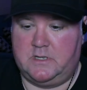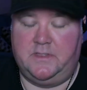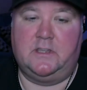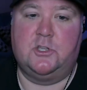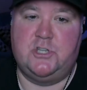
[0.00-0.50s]
I
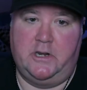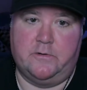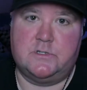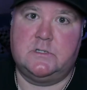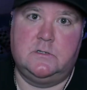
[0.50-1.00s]
think the
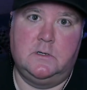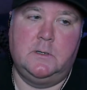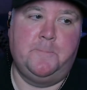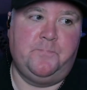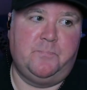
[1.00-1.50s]
cheaters,
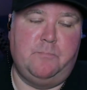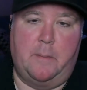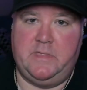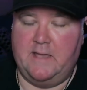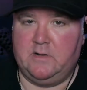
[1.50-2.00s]

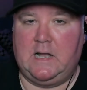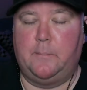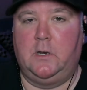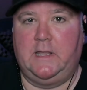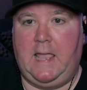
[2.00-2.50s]
maybe they have a
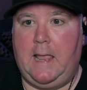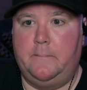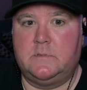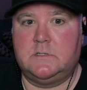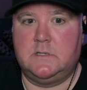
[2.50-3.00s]
couple of
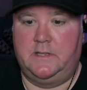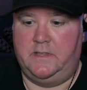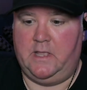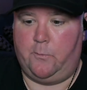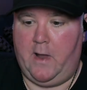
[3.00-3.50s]
games and then
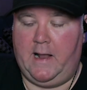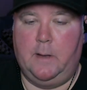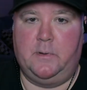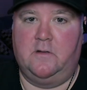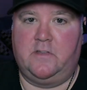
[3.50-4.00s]
they rack
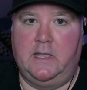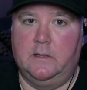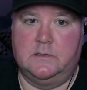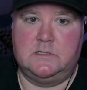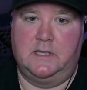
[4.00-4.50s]
up enough
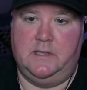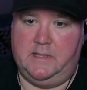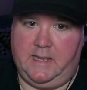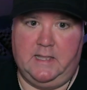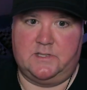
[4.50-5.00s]
kills and then
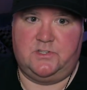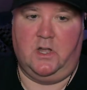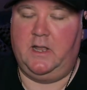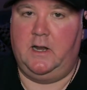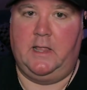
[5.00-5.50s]
they get
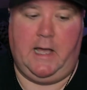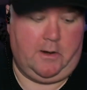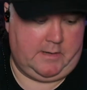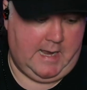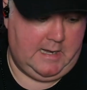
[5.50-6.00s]
stuck into the
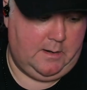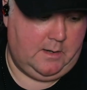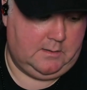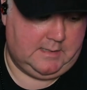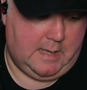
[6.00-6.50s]
higher
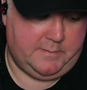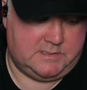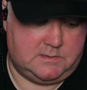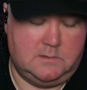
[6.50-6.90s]
KD lobbies.